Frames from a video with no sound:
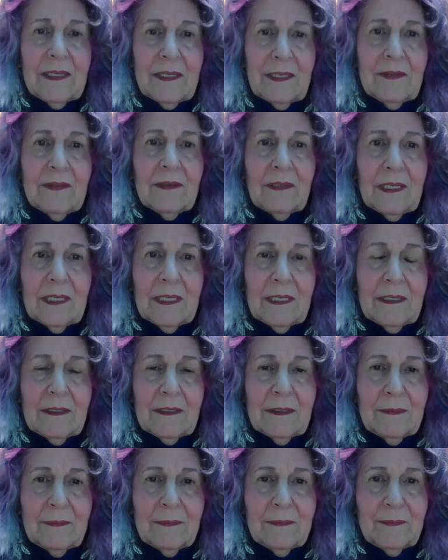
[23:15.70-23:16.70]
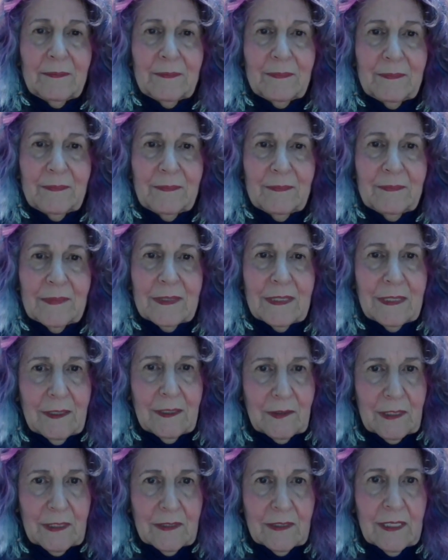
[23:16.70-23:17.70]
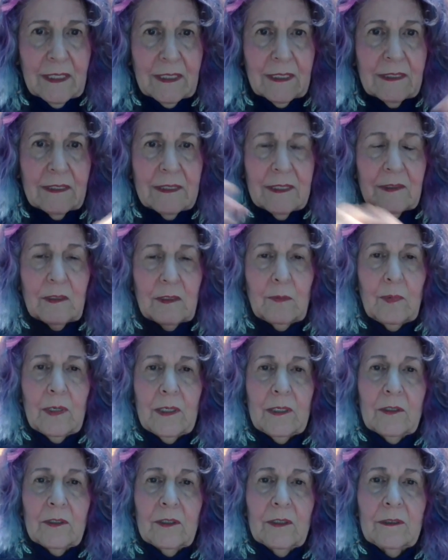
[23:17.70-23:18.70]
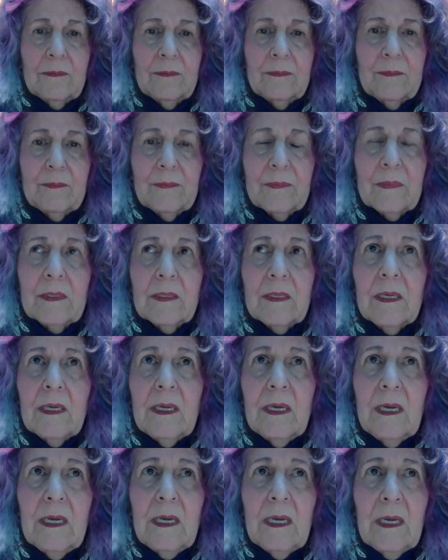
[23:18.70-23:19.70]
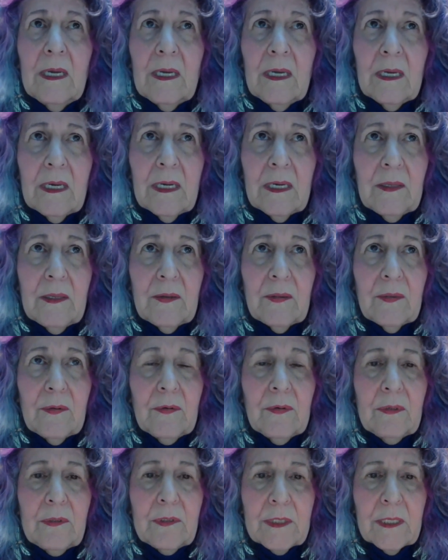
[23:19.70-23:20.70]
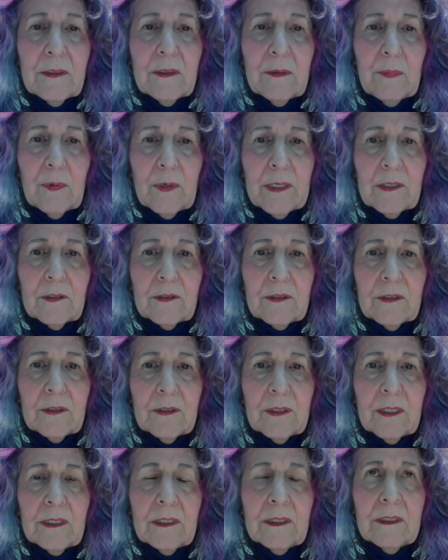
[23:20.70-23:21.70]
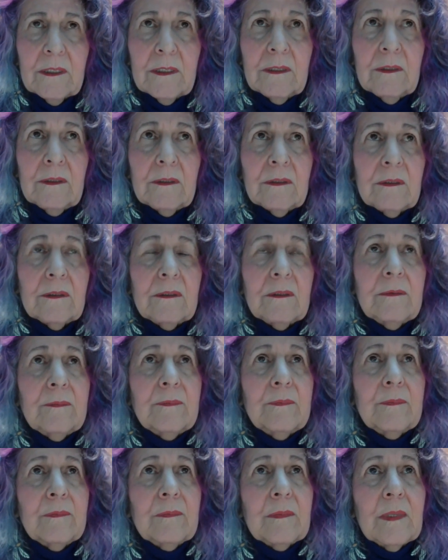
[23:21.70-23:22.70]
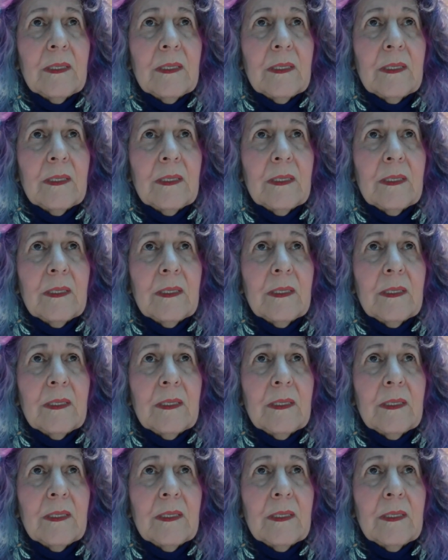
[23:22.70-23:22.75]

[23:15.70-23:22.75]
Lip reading: let in the light. That's the second celebration. And the third celebration is